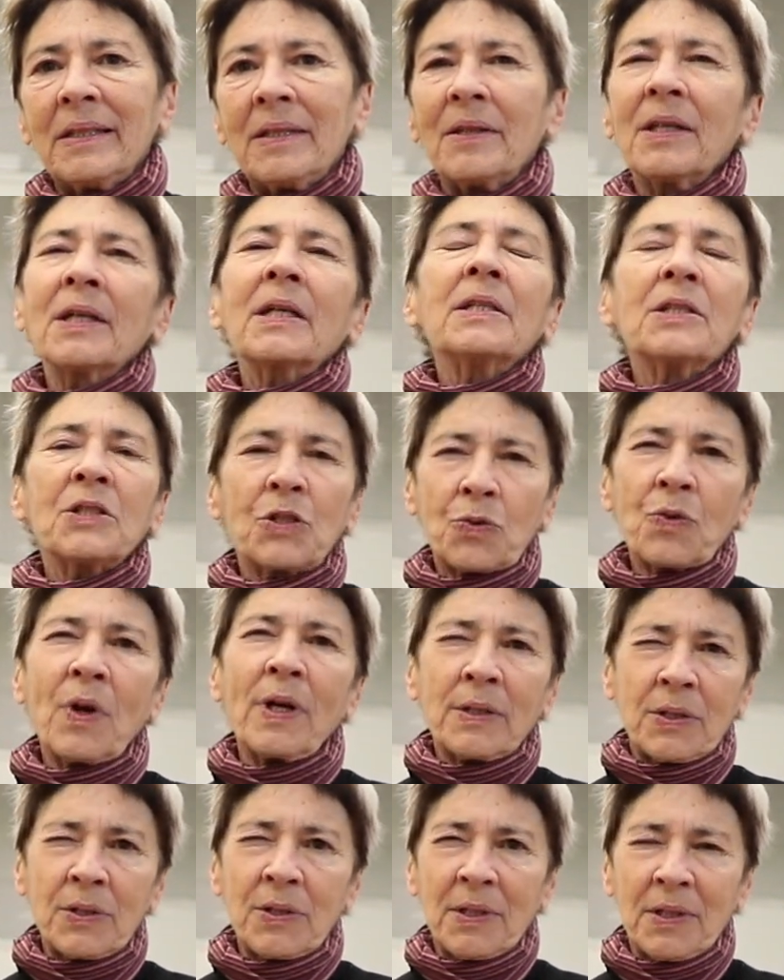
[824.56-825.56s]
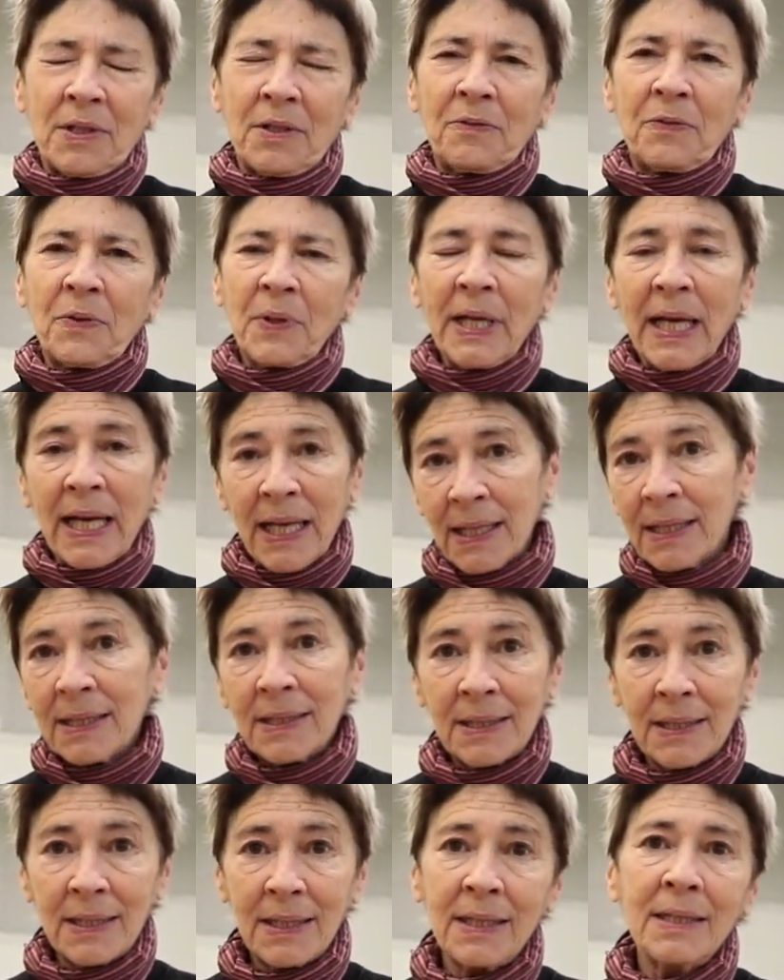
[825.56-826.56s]
the construction of
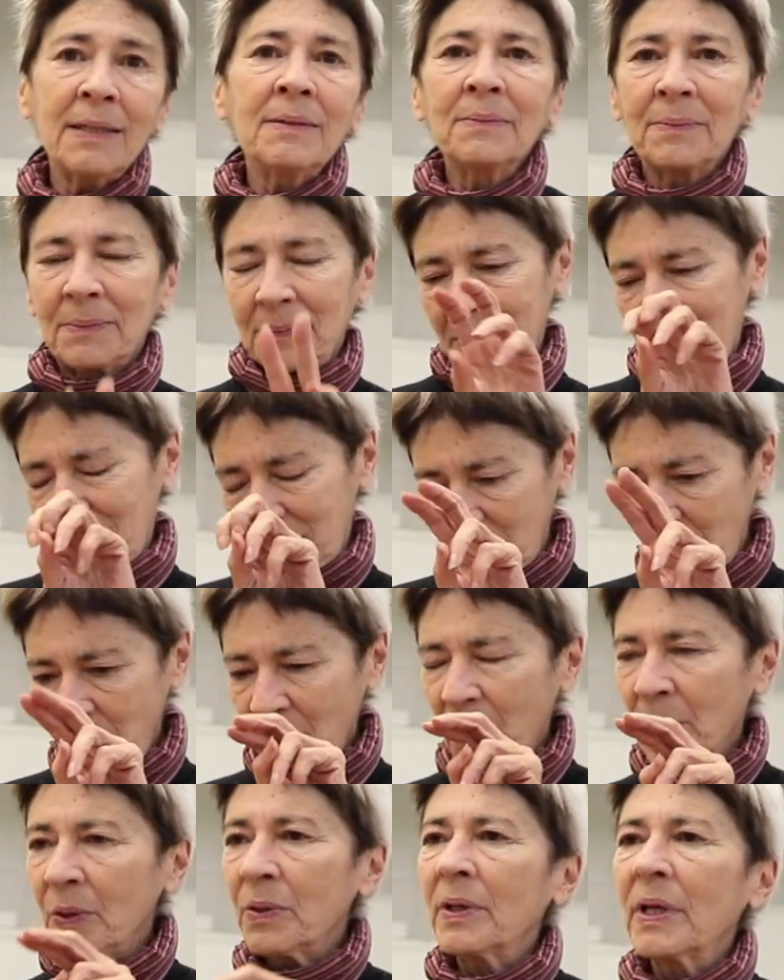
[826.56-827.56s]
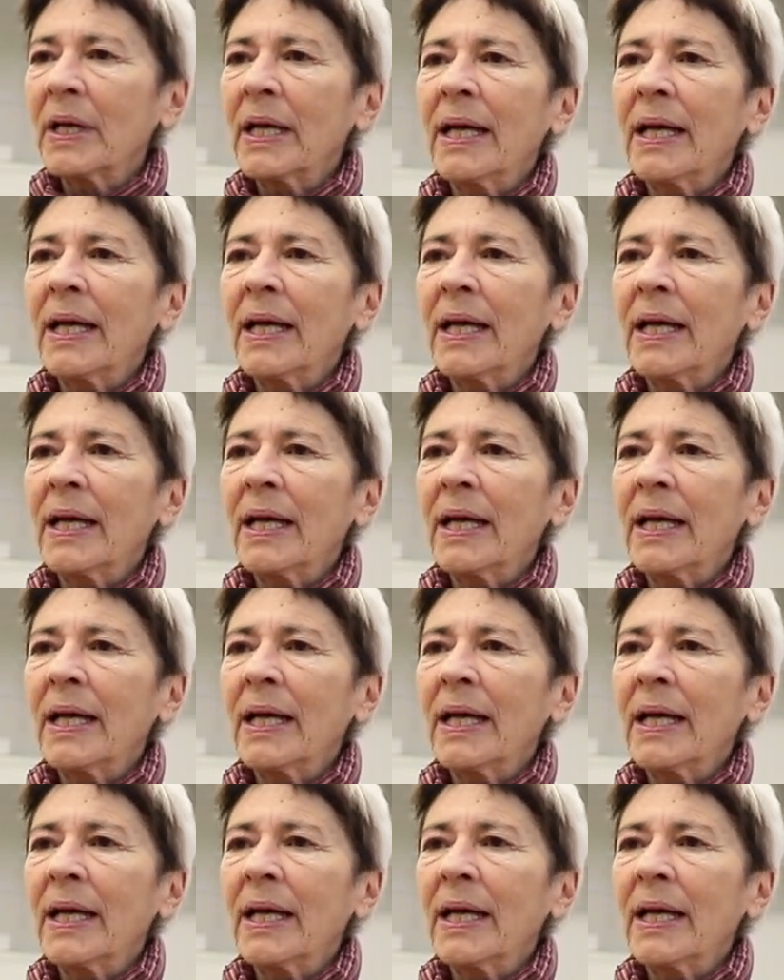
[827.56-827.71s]
reality, quote.